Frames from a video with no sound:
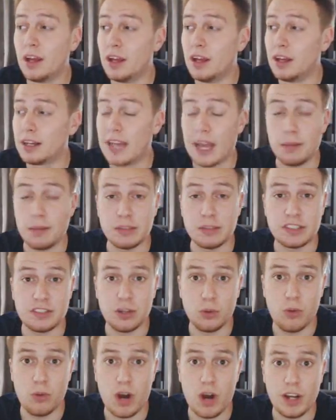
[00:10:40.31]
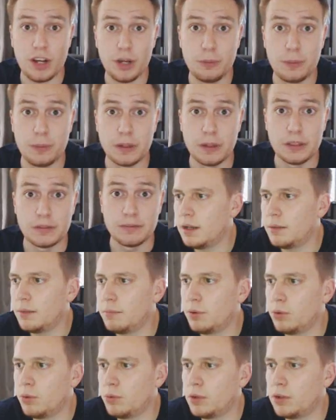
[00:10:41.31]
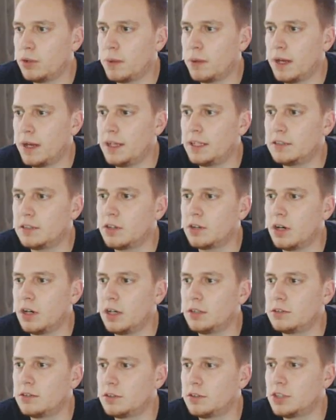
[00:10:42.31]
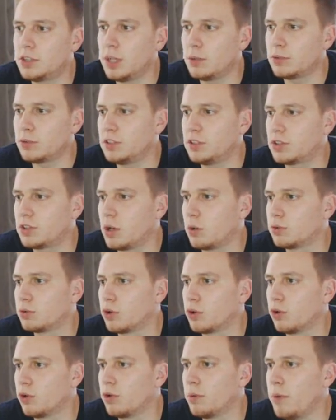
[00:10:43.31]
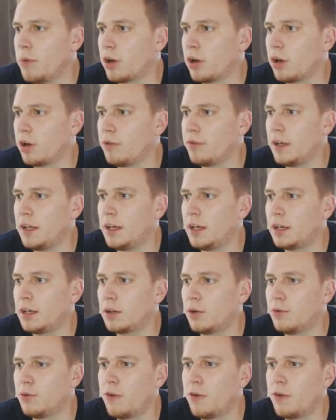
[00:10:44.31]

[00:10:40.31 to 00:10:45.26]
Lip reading: The game is still wide open. Ball is played inside to Chelsea's goal scorer, Marco Van Ginkel.